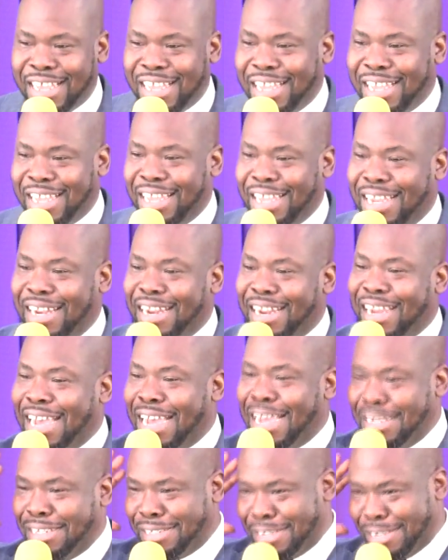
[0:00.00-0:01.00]
And
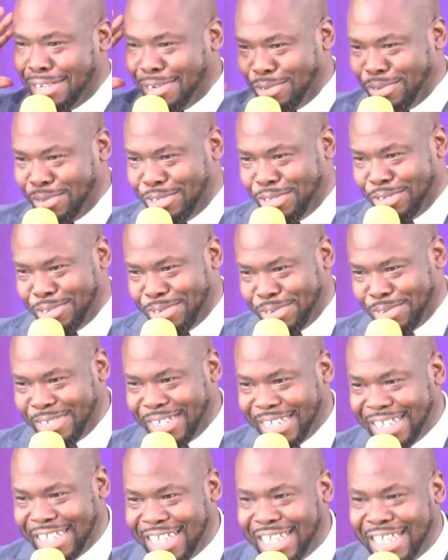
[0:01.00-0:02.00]
I salute you.
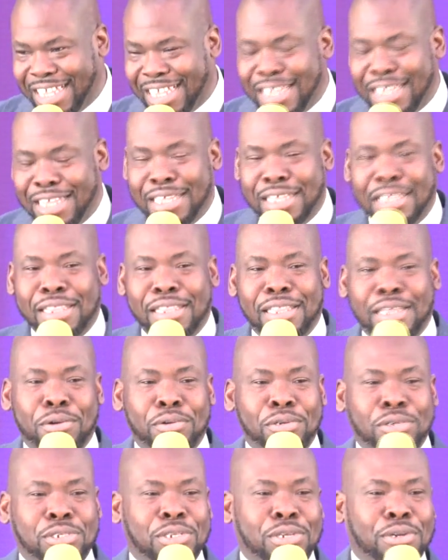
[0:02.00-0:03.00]
There
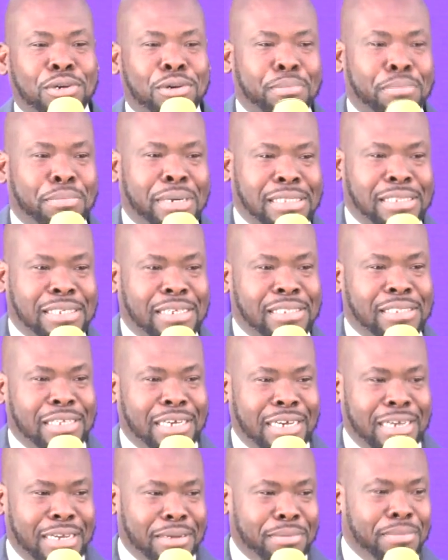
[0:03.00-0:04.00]
is no better
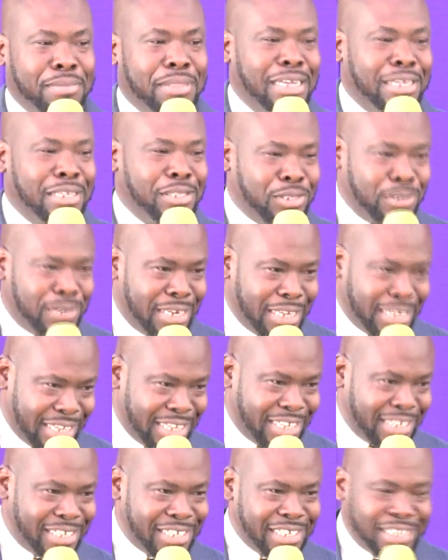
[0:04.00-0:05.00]
time than today
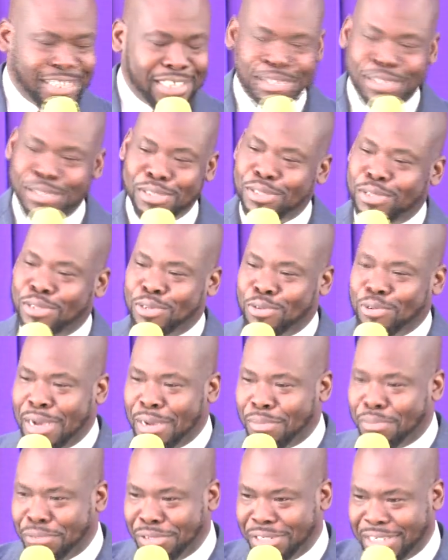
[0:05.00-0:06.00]
to
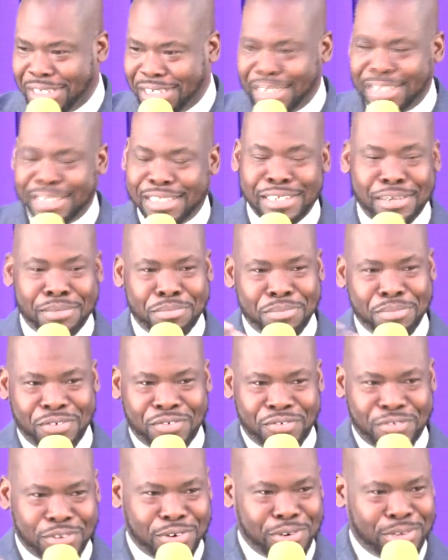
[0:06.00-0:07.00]
appreciate Him
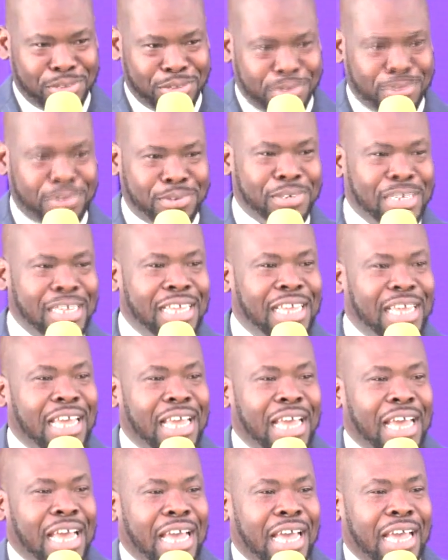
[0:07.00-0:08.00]
before you.
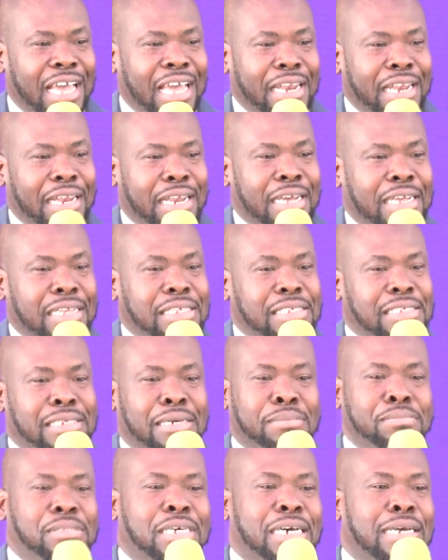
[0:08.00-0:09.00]
And uh,
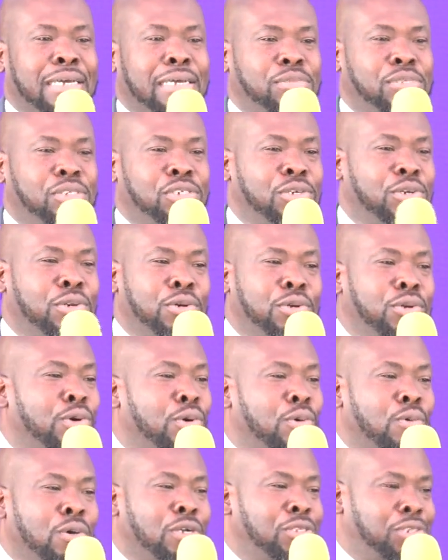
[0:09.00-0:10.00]
sometimes you don't know
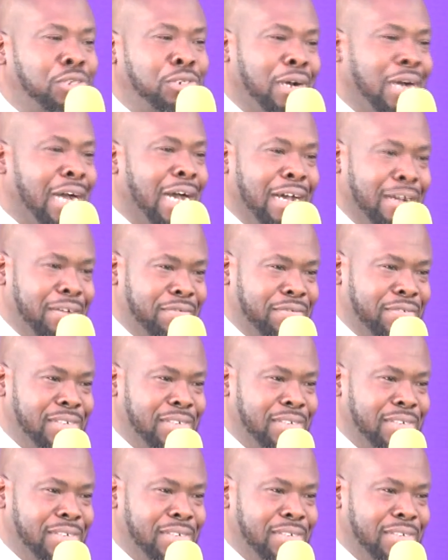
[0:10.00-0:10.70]
what you have.